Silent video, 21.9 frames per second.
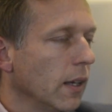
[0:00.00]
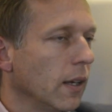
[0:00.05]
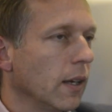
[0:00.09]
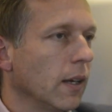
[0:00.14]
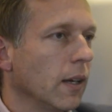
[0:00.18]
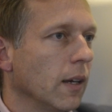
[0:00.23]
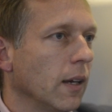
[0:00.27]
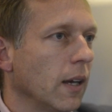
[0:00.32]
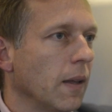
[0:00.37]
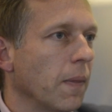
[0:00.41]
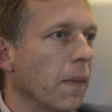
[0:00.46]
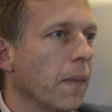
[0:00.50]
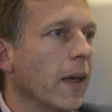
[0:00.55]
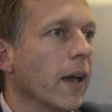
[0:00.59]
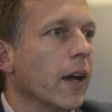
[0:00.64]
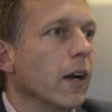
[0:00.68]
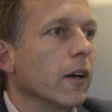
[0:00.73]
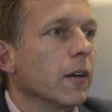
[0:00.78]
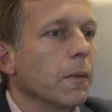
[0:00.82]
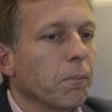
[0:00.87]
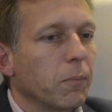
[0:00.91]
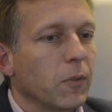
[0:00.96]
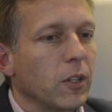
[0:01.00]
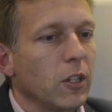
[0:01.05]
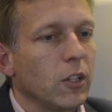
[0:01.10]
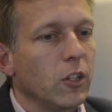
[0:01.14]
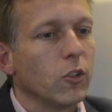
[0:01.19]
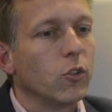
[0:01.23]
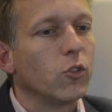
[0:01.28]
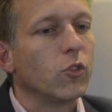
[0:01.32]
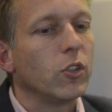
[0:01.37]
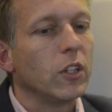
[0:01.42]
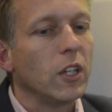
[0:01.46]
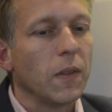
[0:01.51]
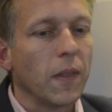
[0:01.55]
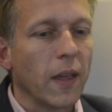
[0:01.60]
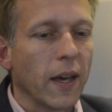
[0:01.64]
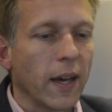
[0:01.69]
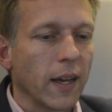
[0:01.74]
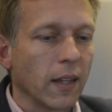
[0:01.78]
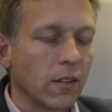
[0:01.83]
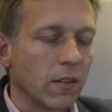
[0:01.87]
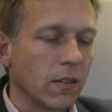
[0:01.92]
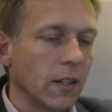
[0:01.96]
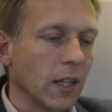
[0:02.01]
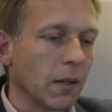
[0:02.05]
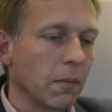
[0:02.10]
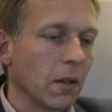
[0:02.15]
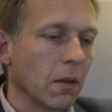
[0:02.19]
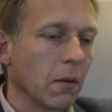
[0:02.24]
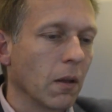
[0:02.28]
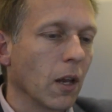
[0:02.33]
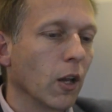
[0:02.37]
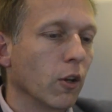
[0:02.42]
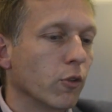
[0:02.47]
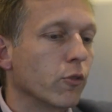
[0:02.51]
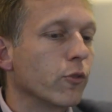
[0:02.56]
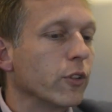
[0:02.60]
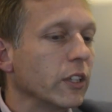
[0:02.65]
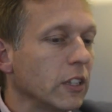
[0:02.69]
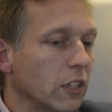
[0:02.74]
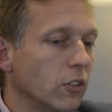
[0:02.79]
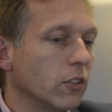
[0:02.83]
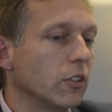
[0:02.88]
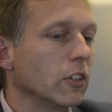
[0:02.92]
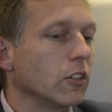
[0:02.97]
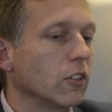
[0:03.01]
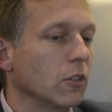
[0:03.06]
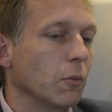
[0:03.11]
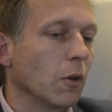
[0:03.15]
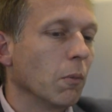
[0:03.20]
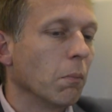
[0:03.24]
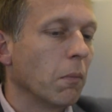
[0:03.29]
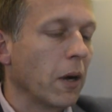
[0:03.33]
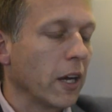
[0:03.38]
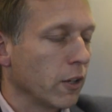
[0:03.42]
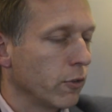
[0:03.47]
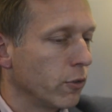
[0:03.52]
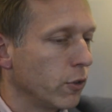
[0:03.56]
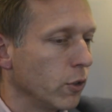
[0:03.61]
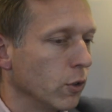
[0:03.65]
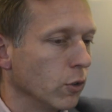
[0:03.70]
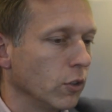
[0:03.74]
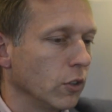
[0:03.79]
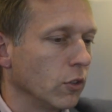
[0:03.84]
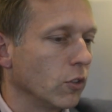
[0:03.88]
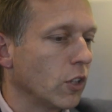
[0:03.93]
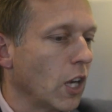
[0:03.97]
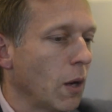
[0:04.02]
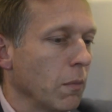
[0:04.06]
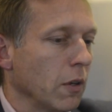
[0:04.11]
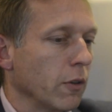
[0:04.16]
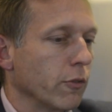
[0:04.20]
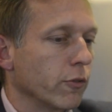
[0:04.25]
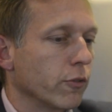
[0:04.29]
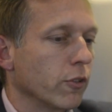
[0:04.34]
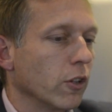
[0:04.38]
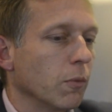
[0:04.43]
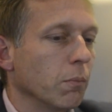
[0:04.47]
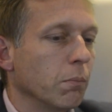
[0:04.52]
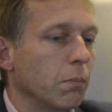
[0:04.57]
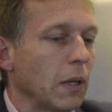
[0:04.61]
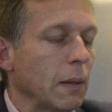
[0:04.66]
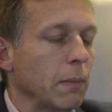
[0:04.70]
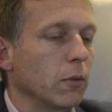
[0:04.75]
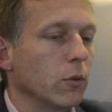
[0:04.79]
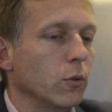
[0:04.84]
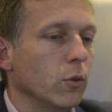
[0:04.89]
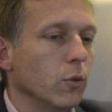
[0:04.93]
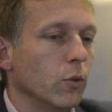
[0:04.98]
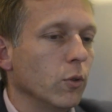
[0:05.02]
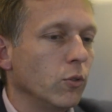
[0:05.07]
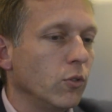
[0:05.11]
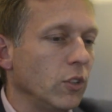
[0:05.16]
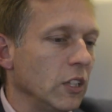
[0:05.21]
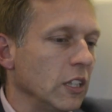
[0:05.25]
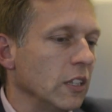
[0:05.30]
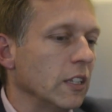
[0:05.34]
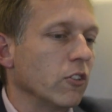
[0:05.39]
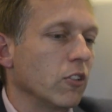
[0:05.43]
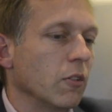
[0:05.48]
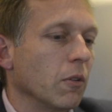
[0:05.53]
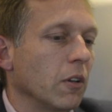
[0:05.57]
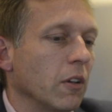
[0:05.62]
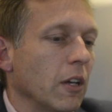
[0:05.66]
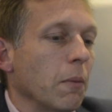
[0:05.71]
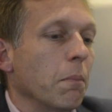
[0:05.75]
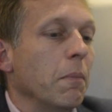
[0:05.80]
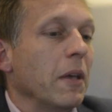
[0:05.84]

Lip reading: And there you see that a lot of criticism on biofuels is coming from people who see it as a